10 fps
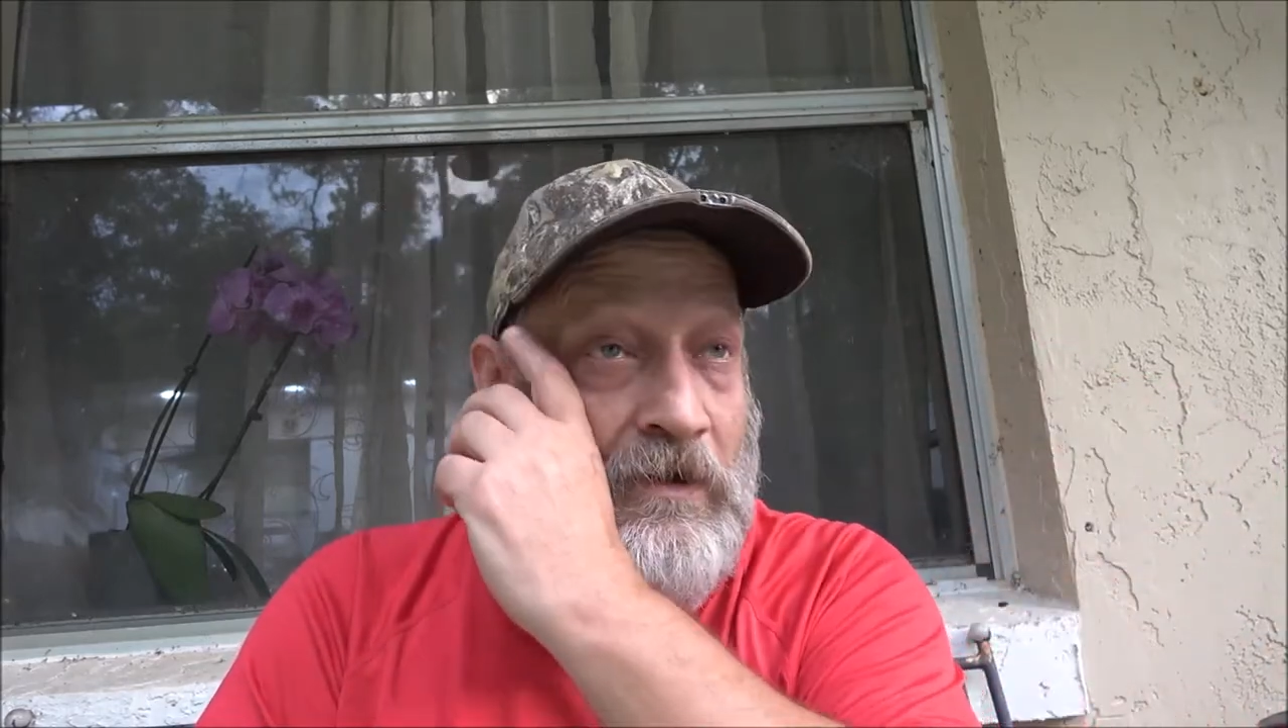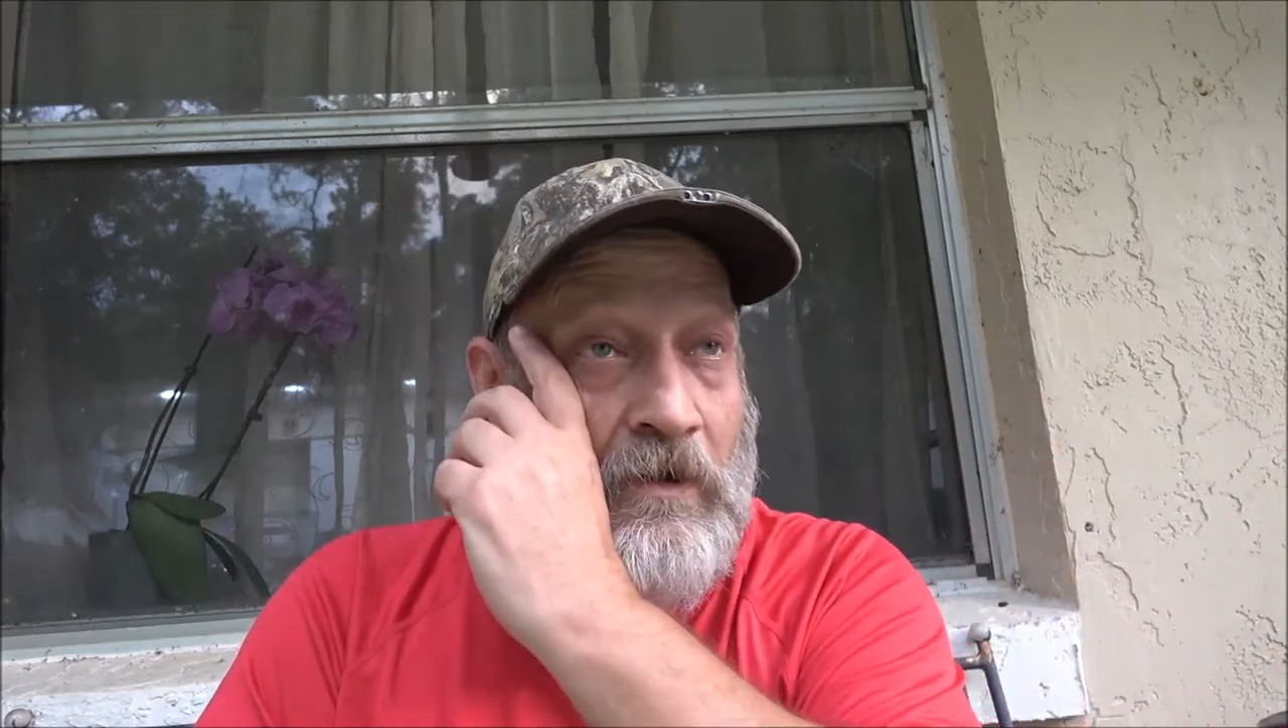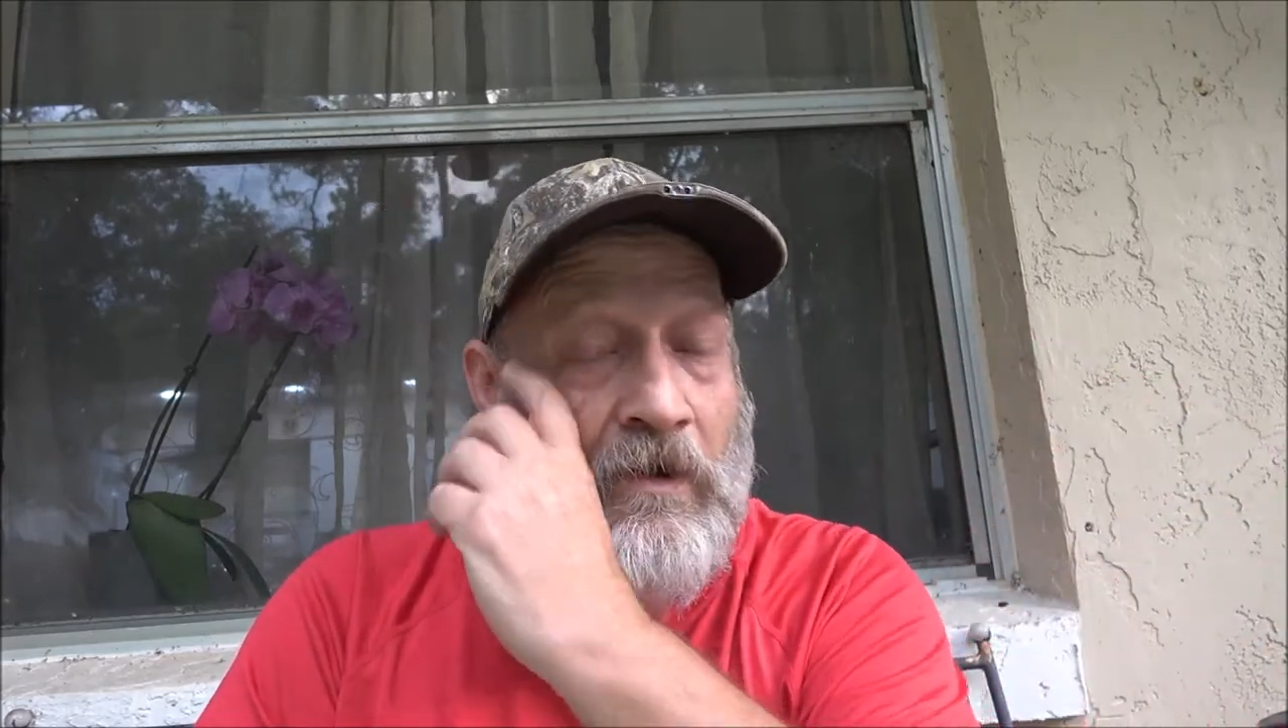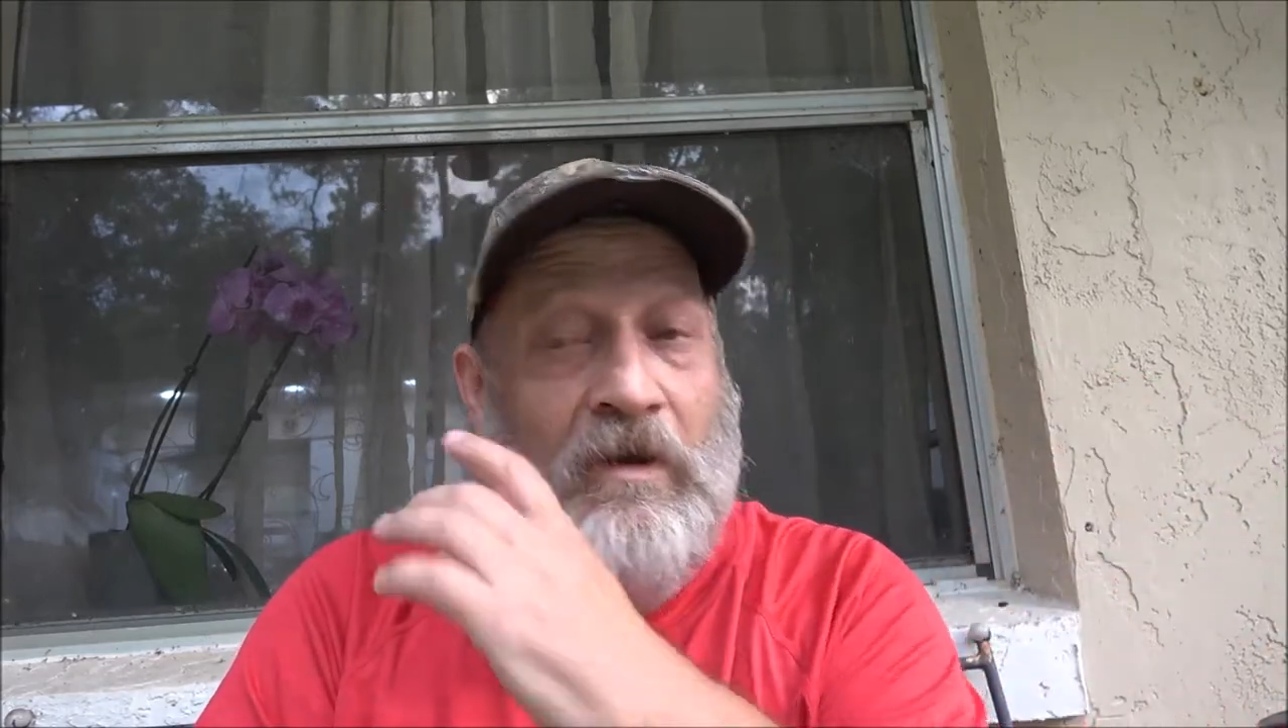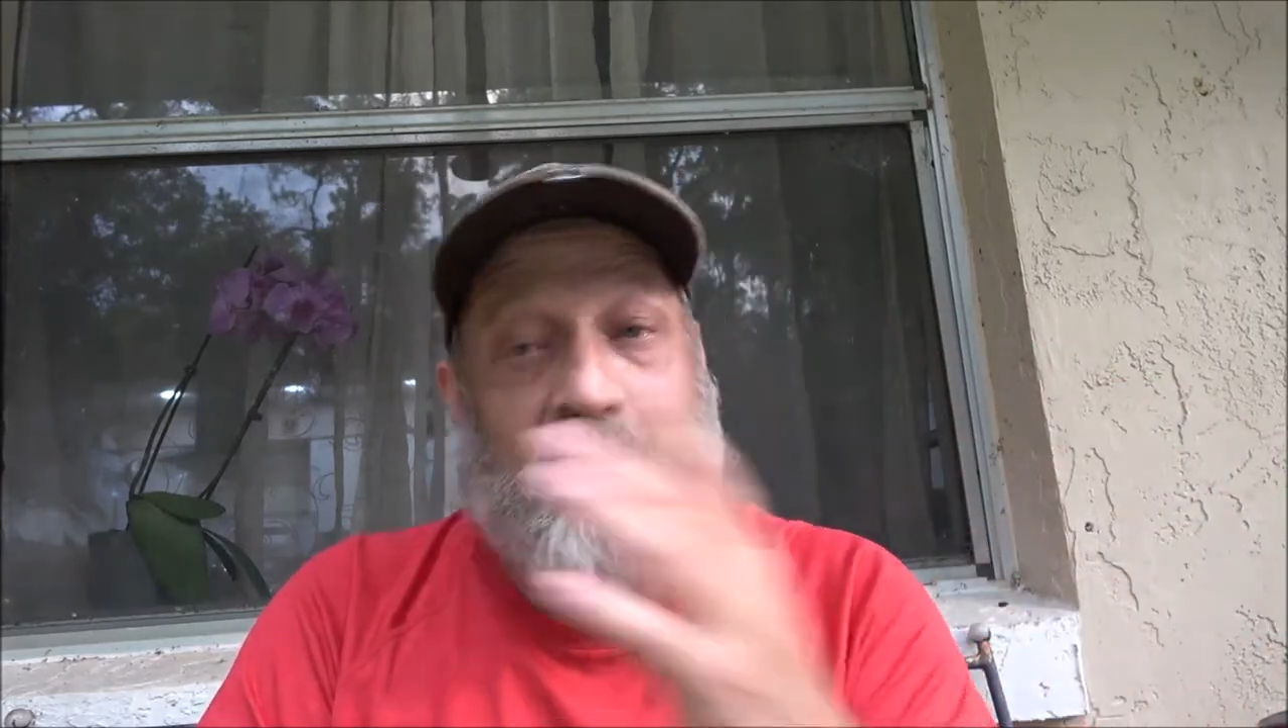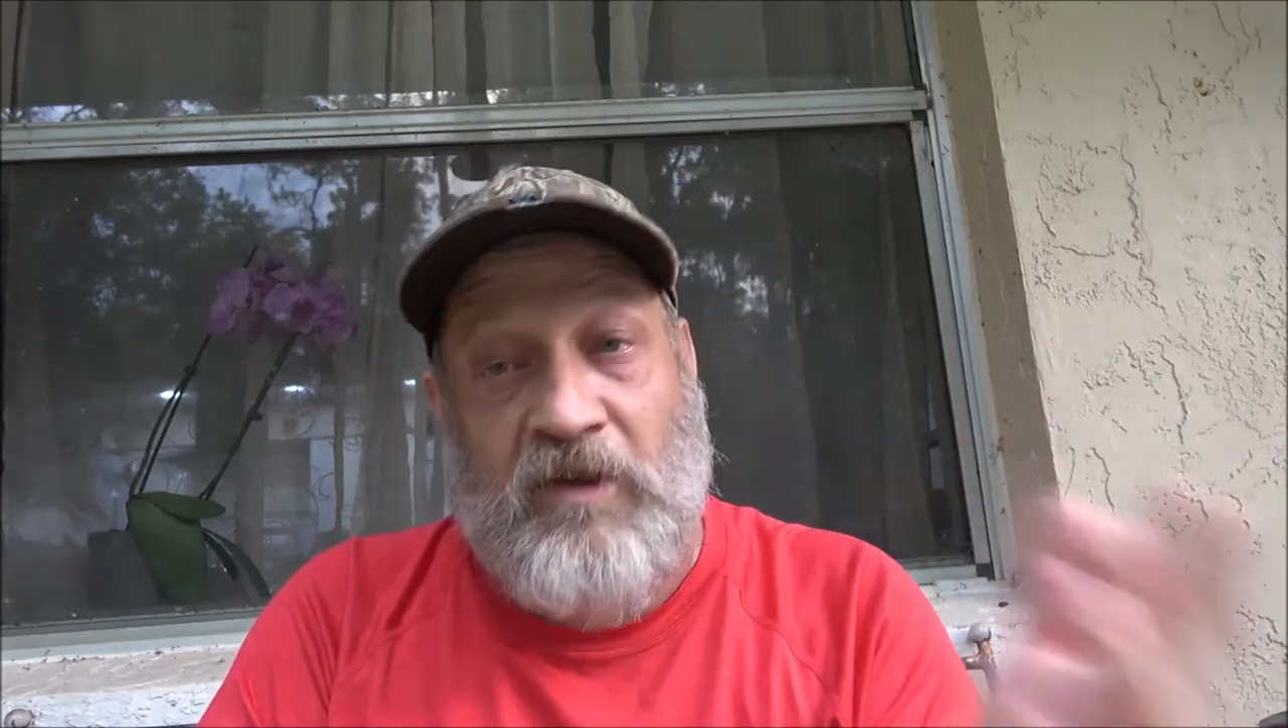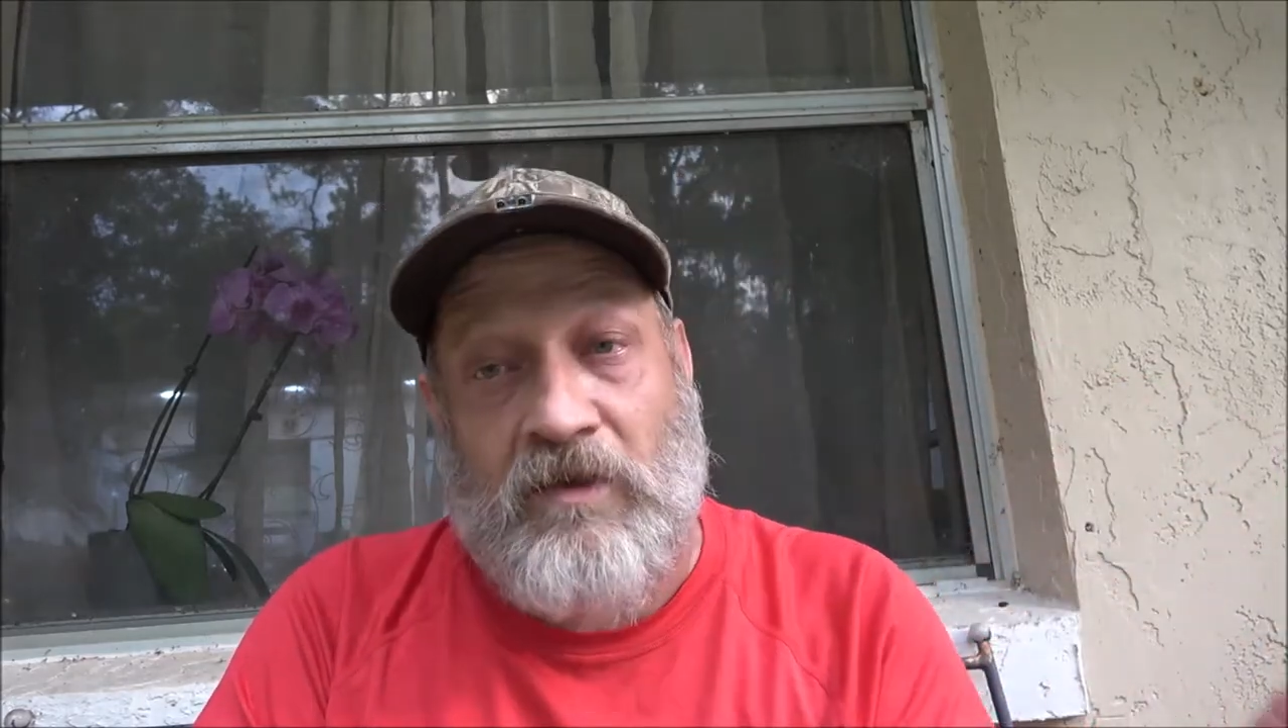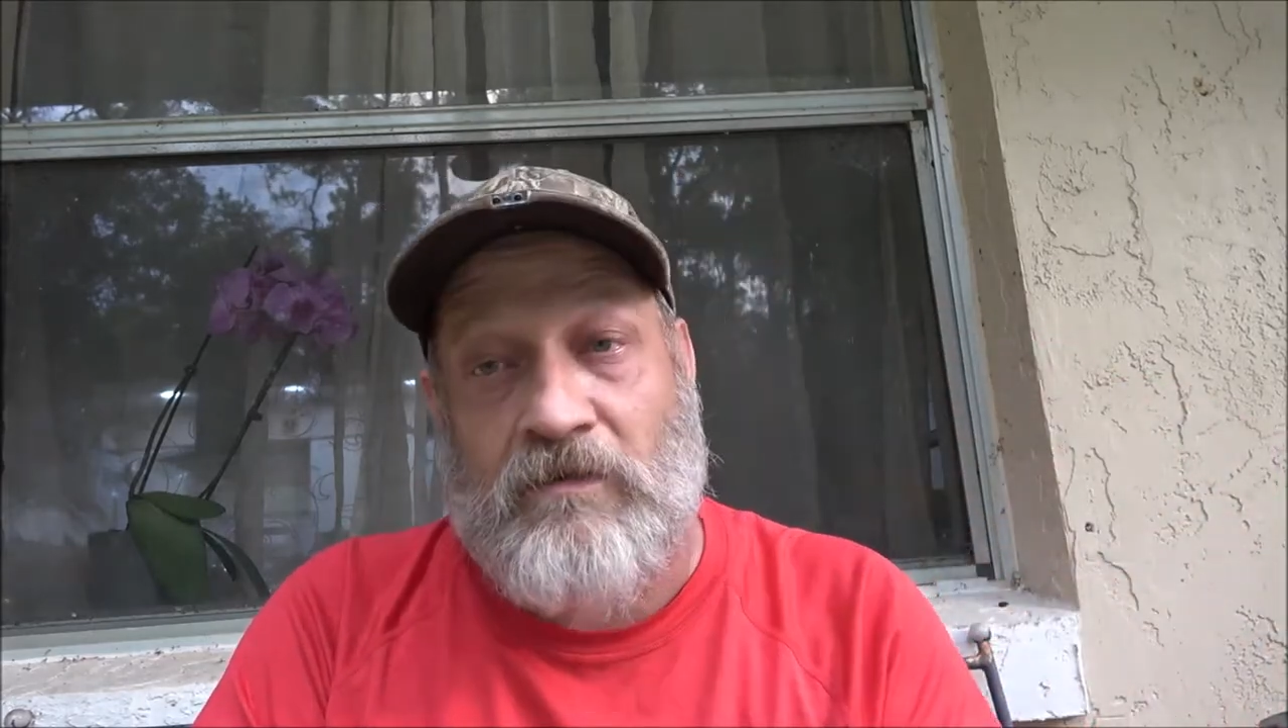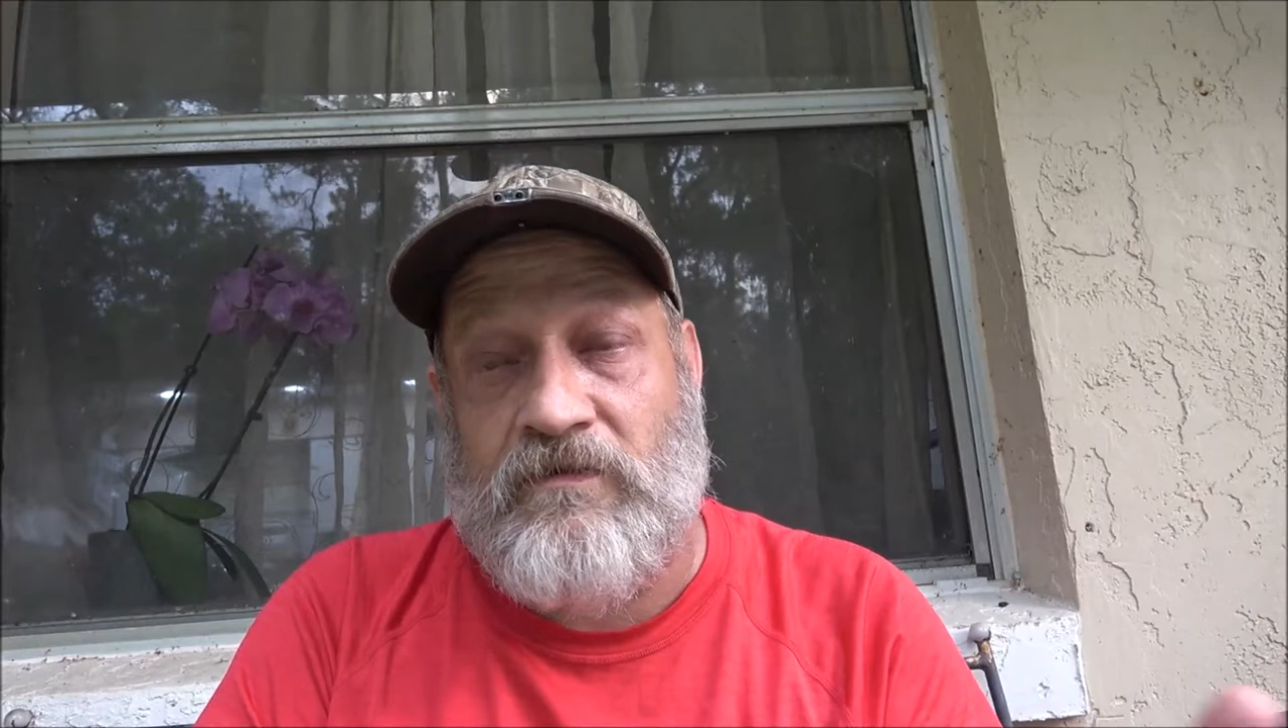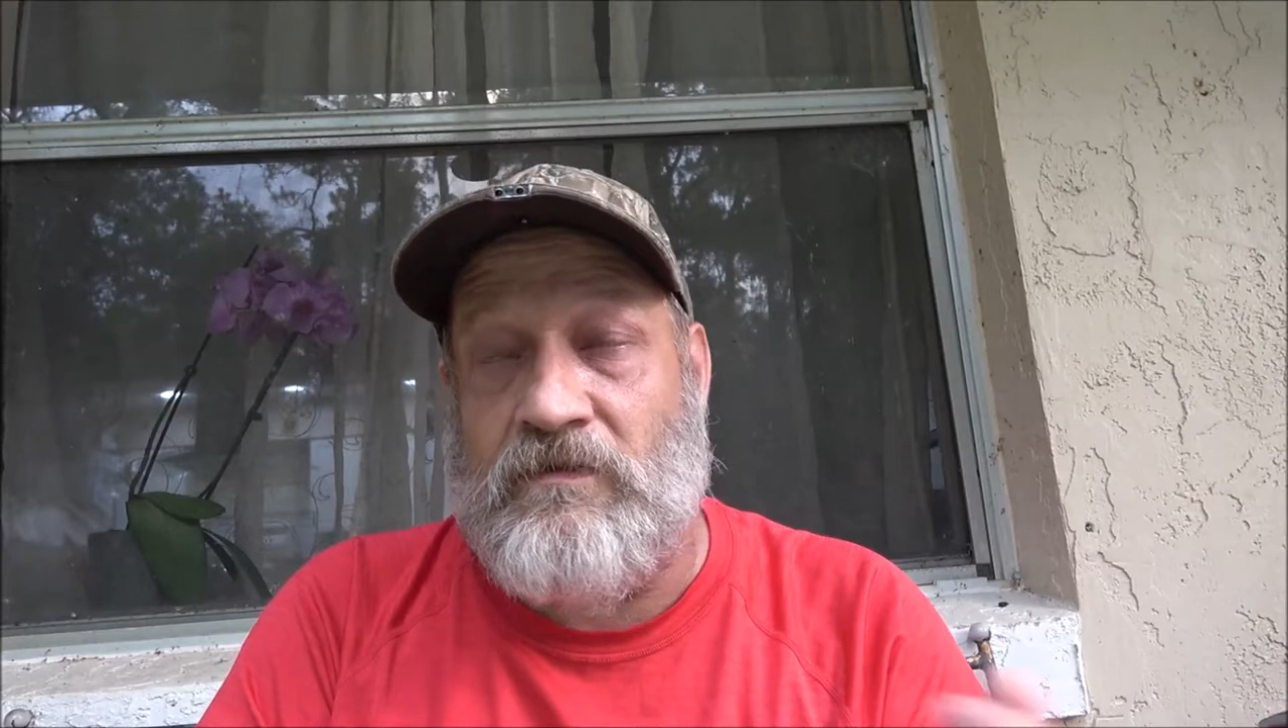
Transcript: our computers